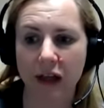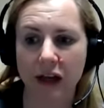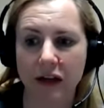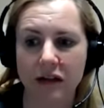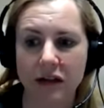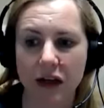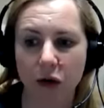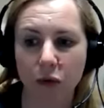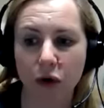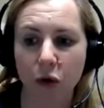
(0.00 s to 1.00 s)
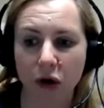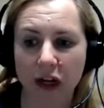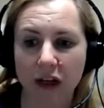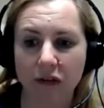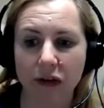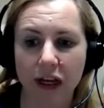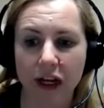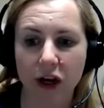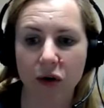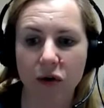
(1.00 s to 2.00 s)
these uh, recorded
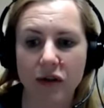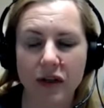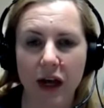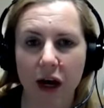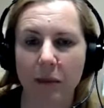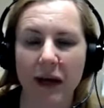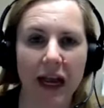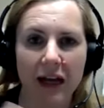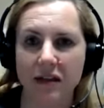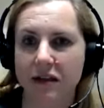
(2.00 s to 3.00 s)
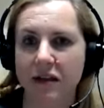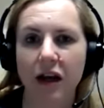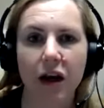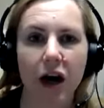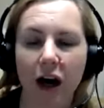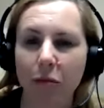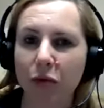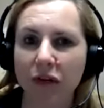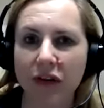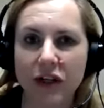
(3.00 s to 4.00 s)
videos um, and has uh,
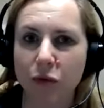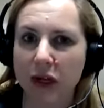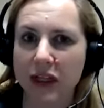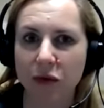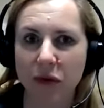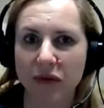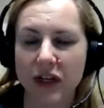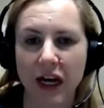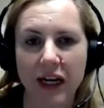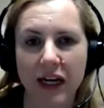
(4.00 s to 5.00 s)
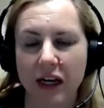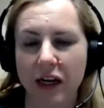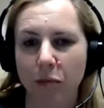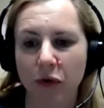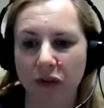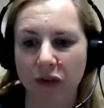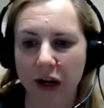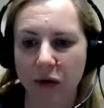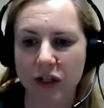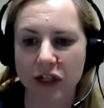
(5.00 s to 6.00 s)
previous ones that we've done in a number of
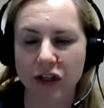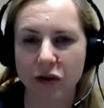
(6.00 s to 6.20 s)
languages.